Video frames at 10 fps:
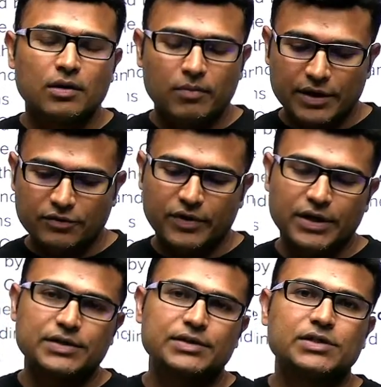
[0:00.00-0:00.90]
But if I
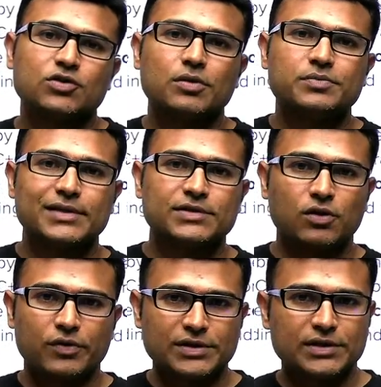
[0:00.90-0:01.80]
discuss objects
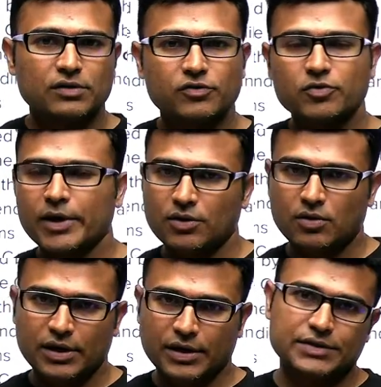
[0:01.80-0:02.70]
now itself, you might
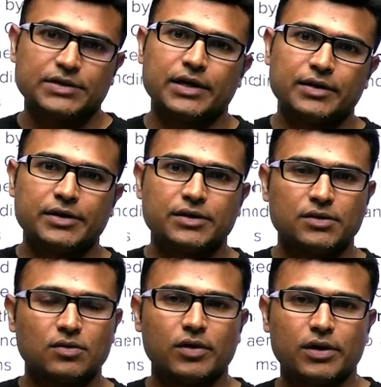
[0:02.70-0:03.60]
not understand it.
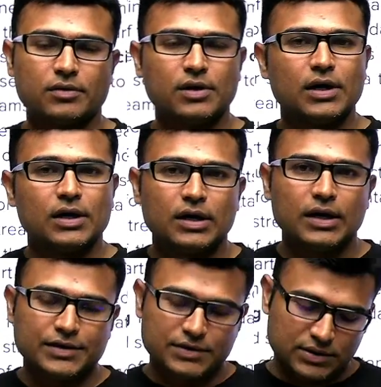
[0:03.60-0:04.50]
Okay,
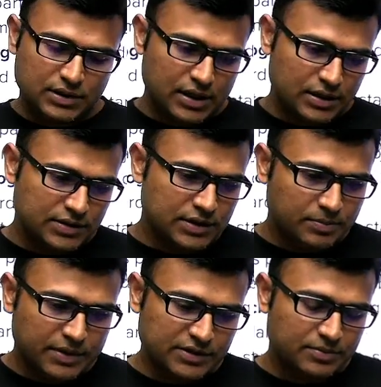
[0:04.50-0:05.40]
let's take C++,
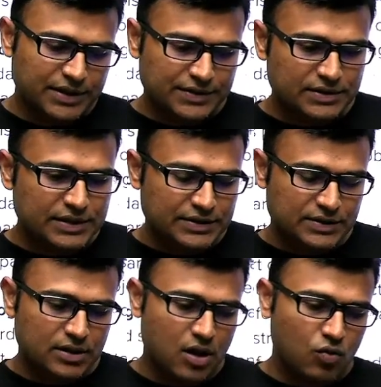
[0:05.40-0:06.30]

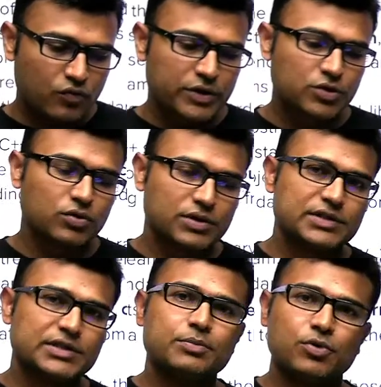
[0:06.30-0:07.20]
just how we took
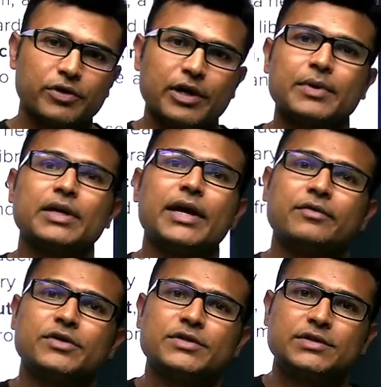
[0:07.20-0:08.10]
C programming
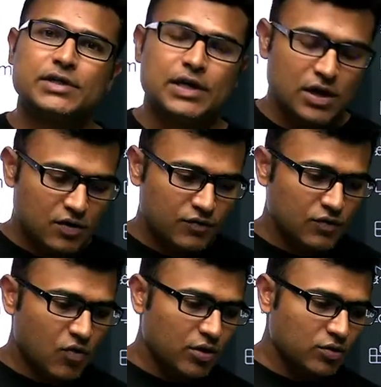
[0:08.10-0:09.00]
language. We
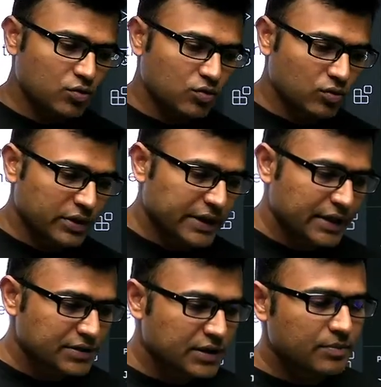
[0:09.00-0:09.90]
want to
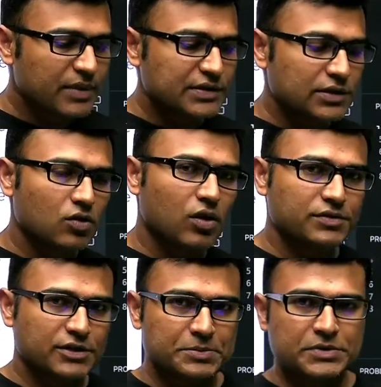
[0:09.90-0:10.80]
teach the basic
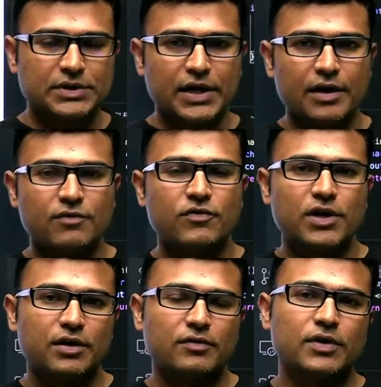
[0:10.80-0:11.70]
concepts, and
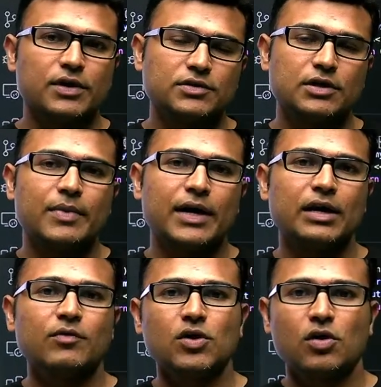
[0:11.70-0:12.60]
wherever some high
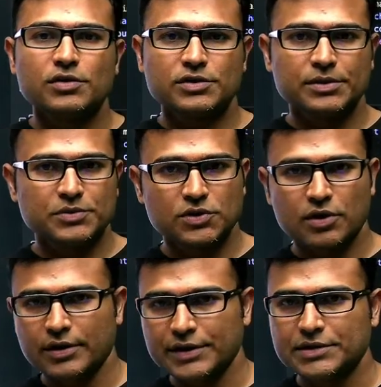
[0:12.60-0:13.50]
level concepts
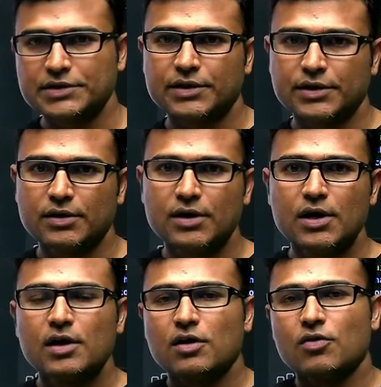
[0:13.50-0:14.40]
are necessary,
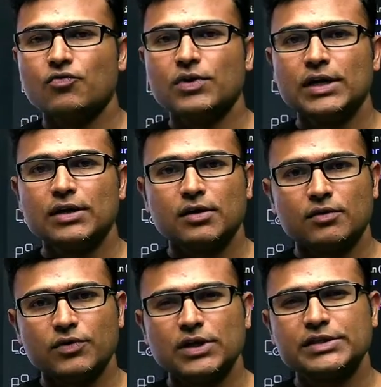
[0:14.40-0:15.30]

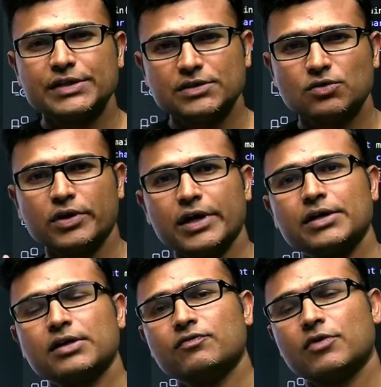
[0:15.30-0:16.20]
we'll just look at
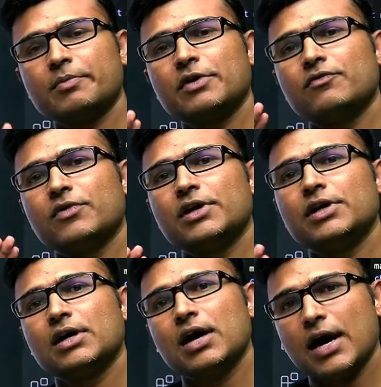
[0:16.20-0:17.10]
it from a
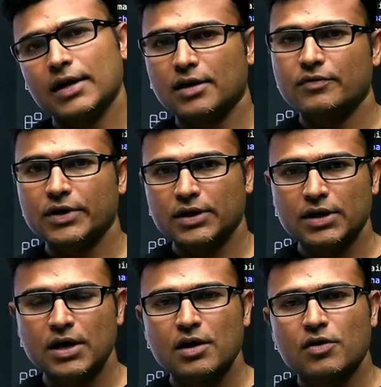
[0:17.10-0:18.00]
very high level.
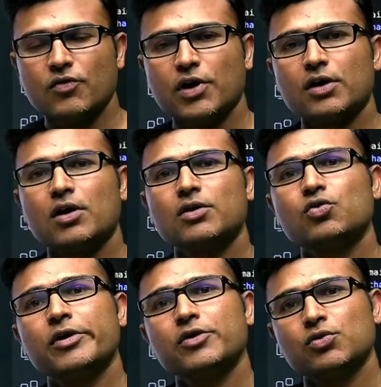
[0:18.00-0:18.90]
We are not
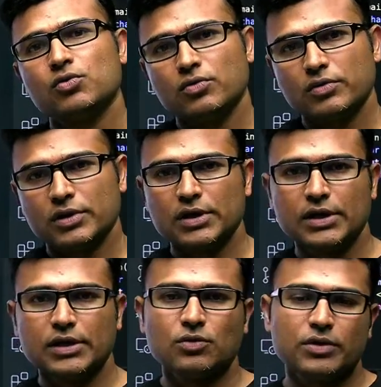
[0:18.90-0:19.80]
going to
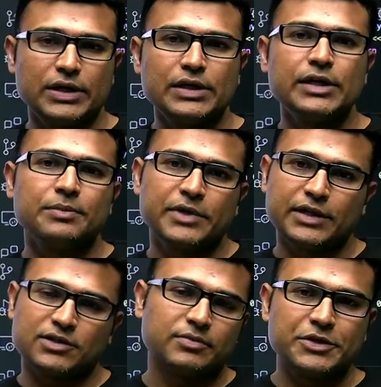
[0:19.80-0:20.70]
in-depth
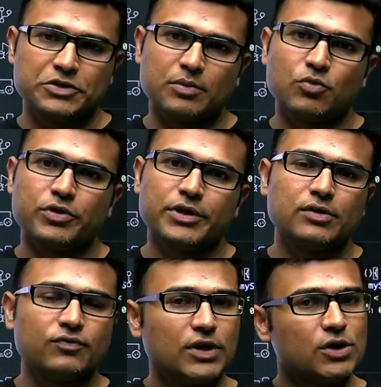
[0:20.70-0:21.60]
explanation about
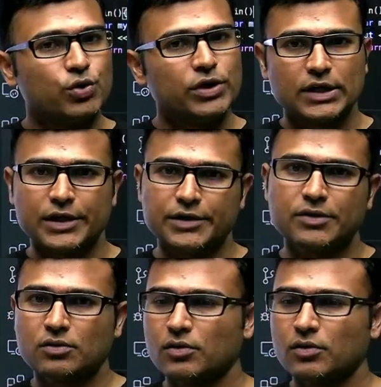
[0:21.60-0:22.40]
it. We'll do it later.